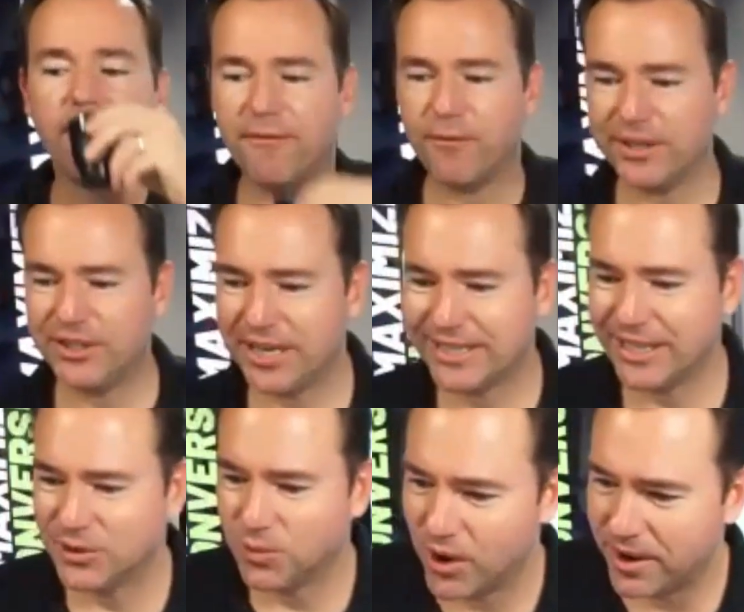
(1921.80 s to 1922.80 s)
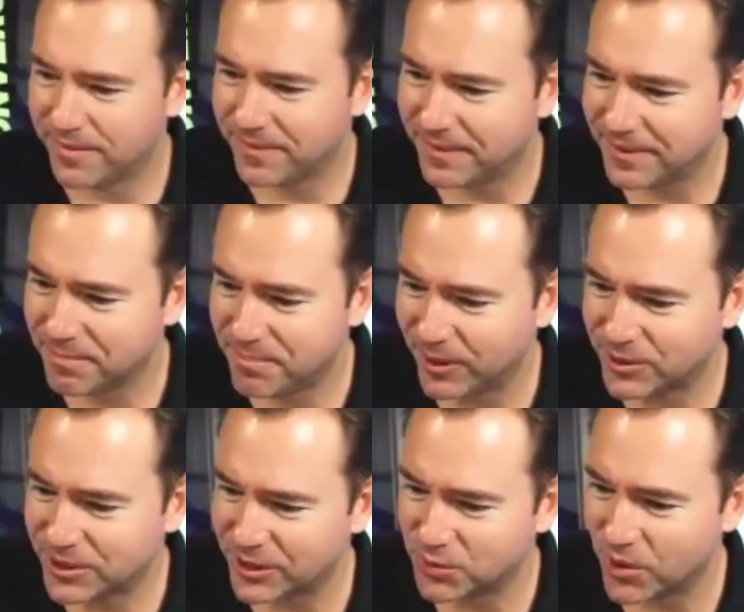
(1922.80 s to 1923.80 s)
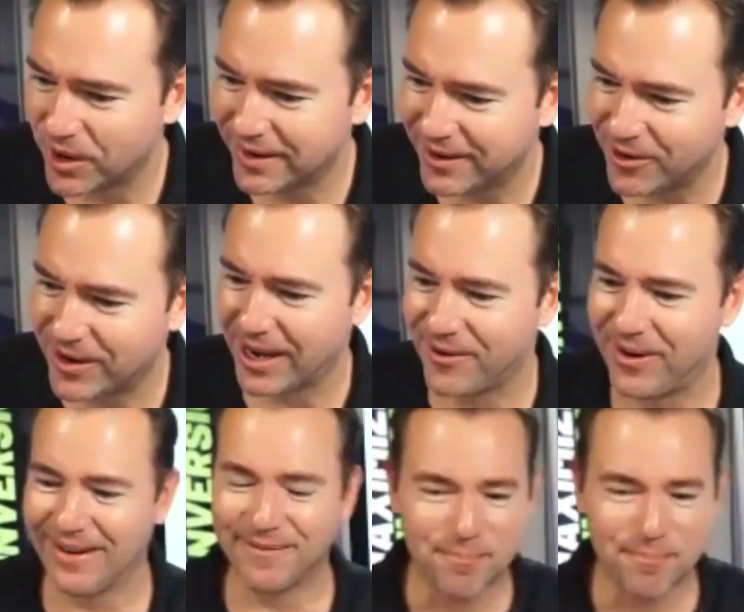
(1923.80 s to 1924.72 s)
Fresh Tech says 1. Bill says 1. Okay, great.